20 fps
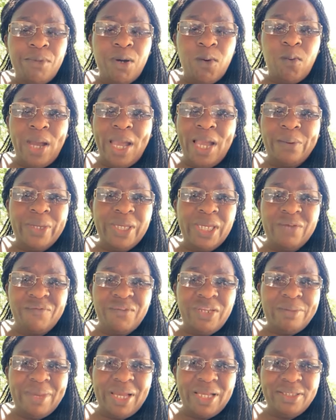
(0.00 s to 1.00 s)
But why are we
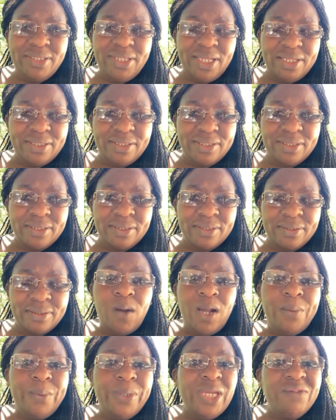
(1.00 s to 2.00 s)
giving him access?
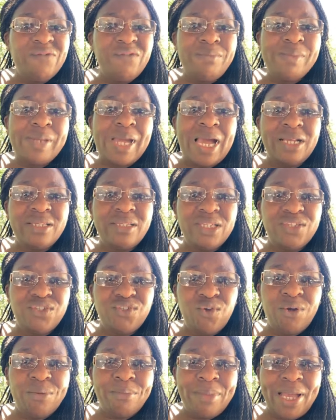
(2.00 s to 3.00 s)
Why are we giving him access
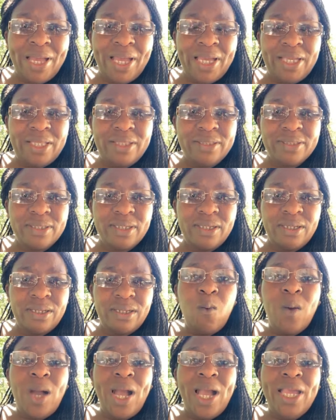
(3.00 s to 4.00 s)
to our minds?
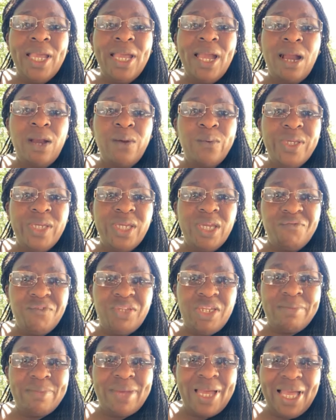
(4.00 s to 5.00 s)
Why are we
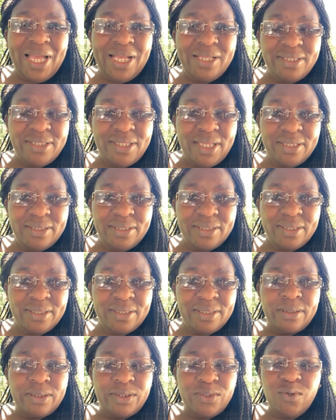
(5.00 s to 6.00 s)
giving him access
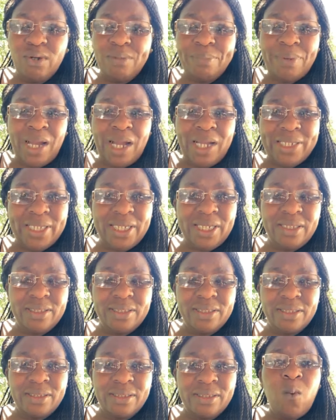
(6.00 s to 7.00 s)
to our
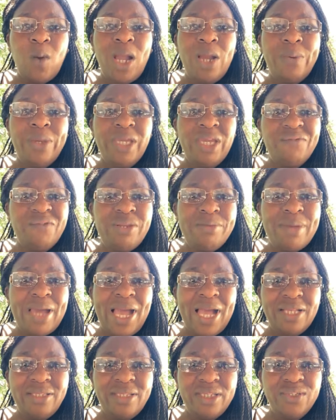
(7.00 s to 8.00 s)
bodies? Why are we giving him
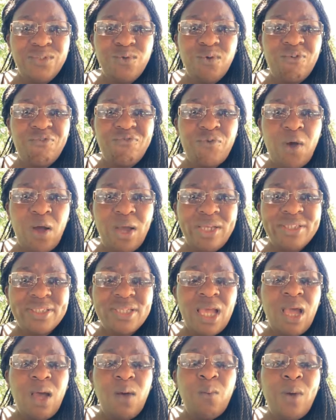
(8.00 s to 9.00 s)
access to our
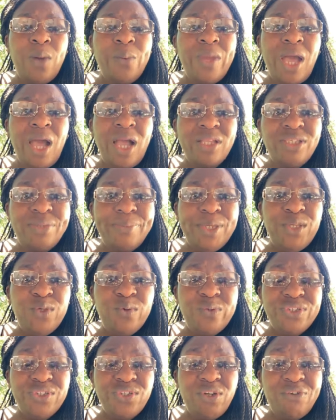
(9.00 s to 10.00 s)
voice when we ought to be
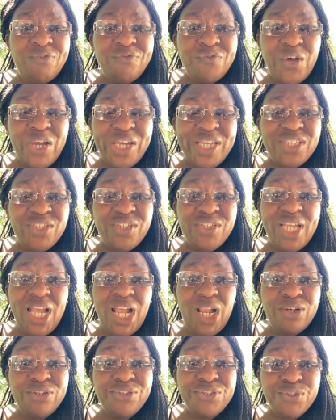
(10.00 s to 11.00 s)
using our voice to
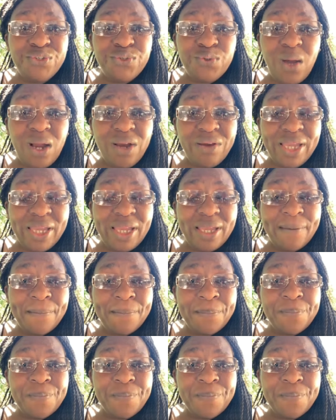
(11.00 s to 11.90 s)
tell our story